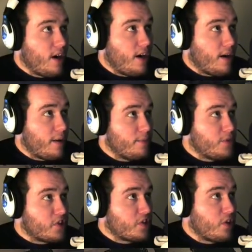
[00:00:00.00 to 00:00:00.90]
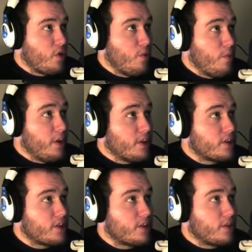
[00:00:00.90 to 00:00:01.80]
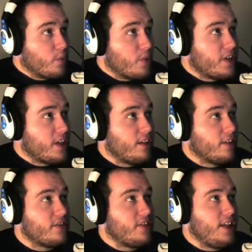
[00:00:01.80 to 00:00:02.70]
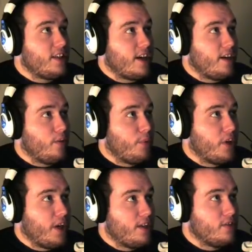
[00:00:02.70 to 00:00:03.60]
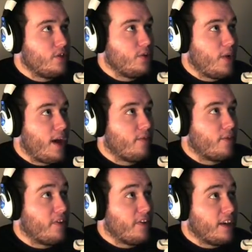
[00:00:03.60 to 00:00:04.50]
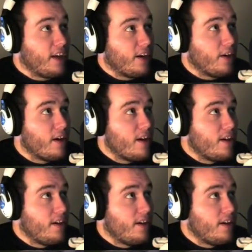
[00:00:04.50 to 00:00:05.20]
Just so much ridiculous detail put into everything here.